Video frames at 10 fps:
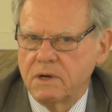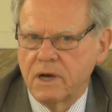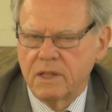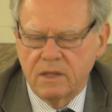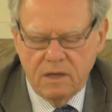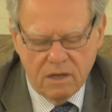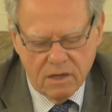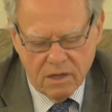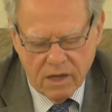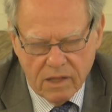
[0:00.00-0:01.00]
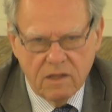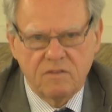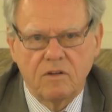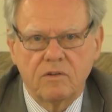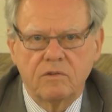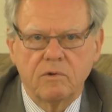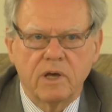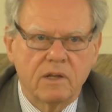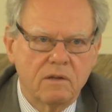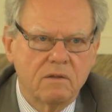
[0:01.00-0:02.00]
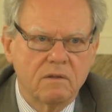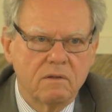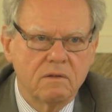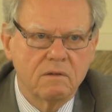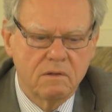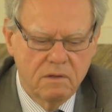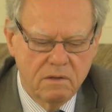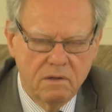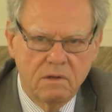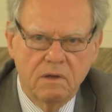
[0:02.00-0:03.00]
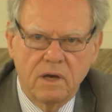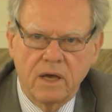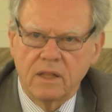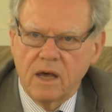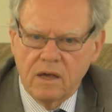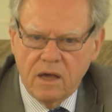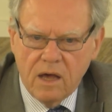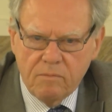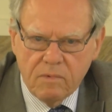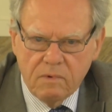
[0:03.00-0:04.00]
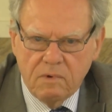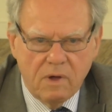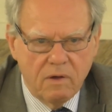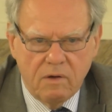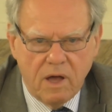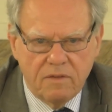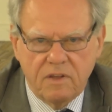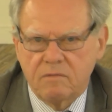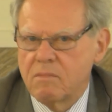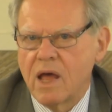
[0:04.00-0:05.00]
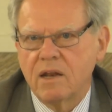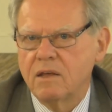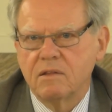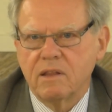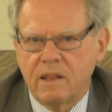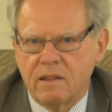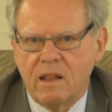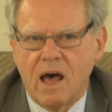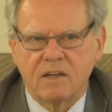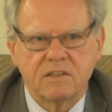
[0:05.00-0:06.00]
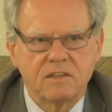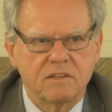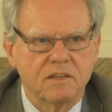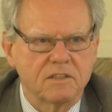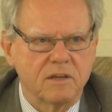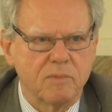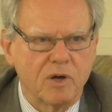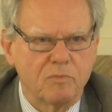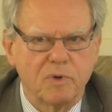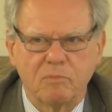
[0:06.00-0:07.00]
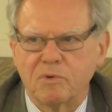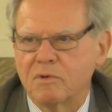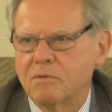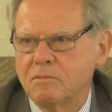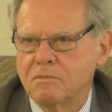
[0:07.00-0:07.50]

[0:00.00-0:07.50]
And it's not too late. And I said many nasty things about people,